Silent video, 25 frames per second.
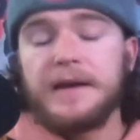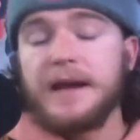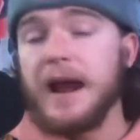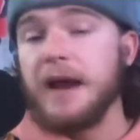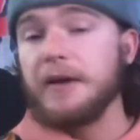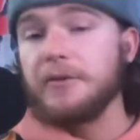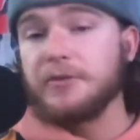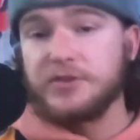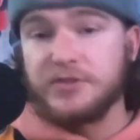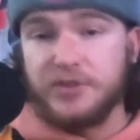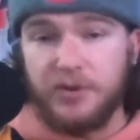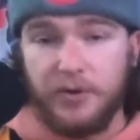
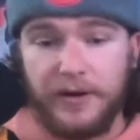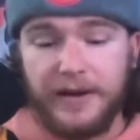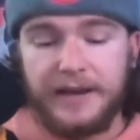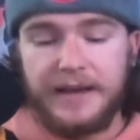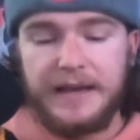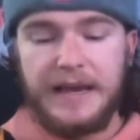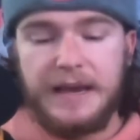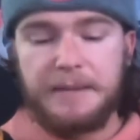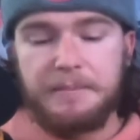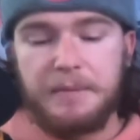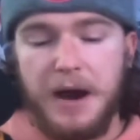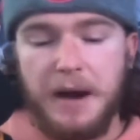Arizona
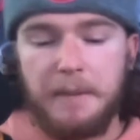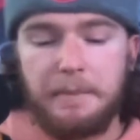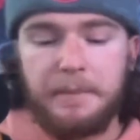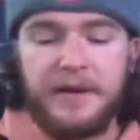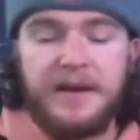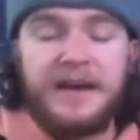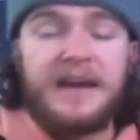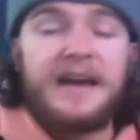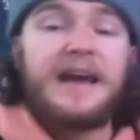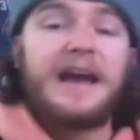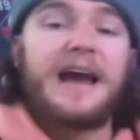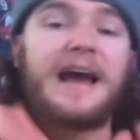came up,
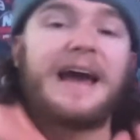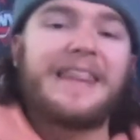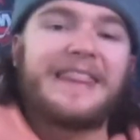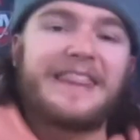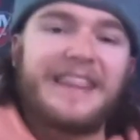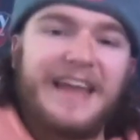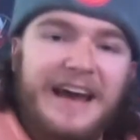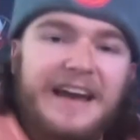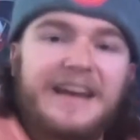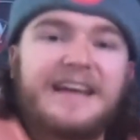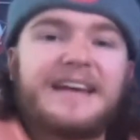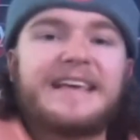
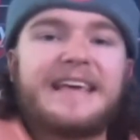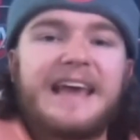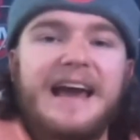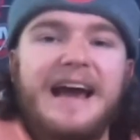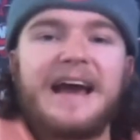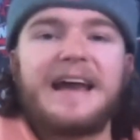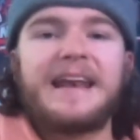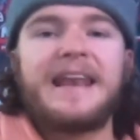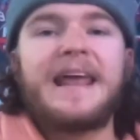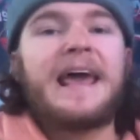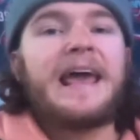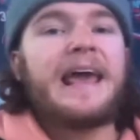and then
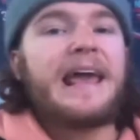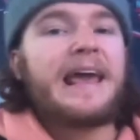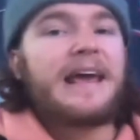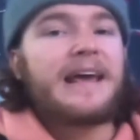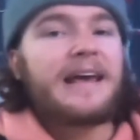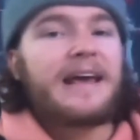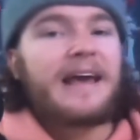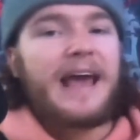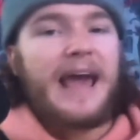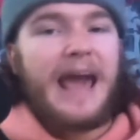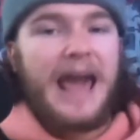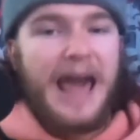again,
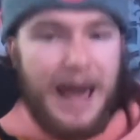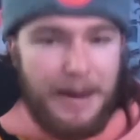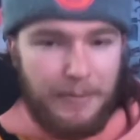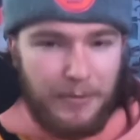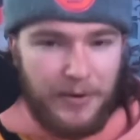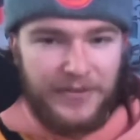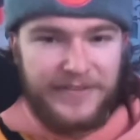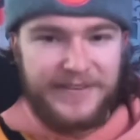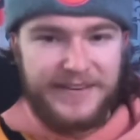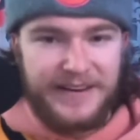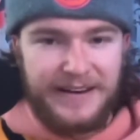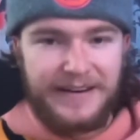
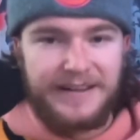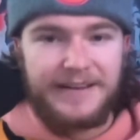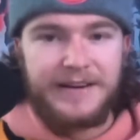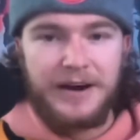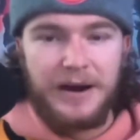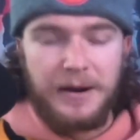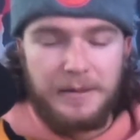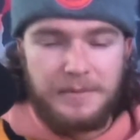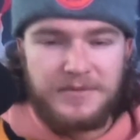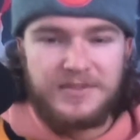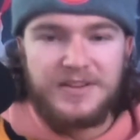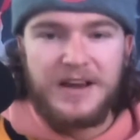Hamilton
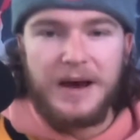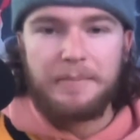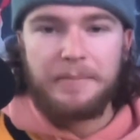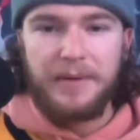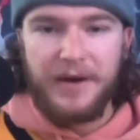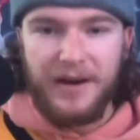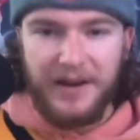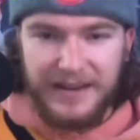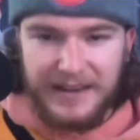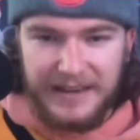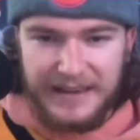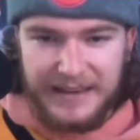comes up
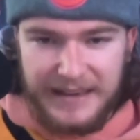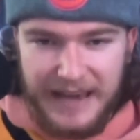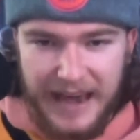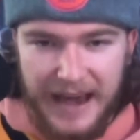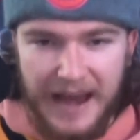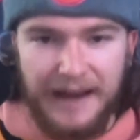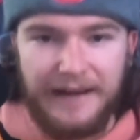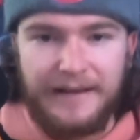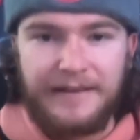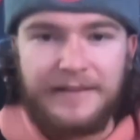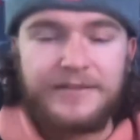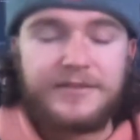
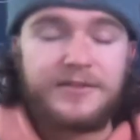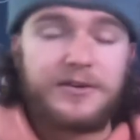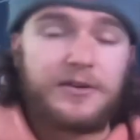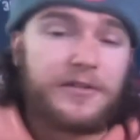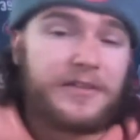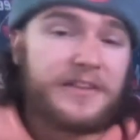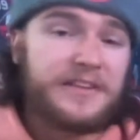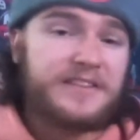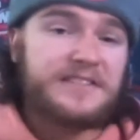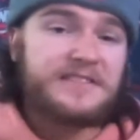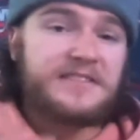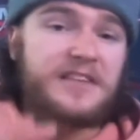again. So
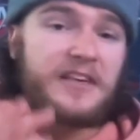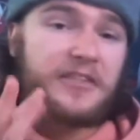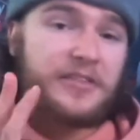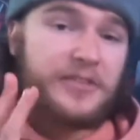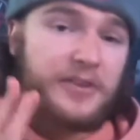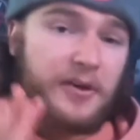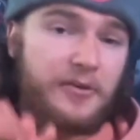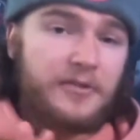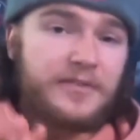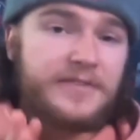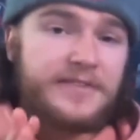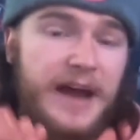this is the
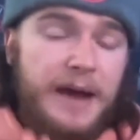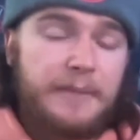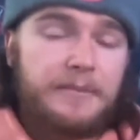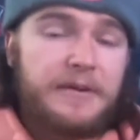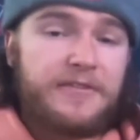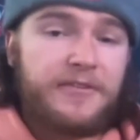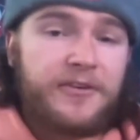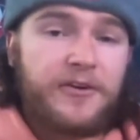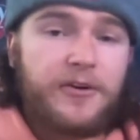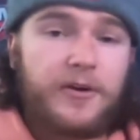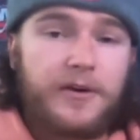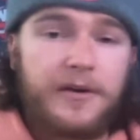third time
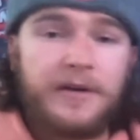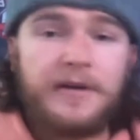we've heard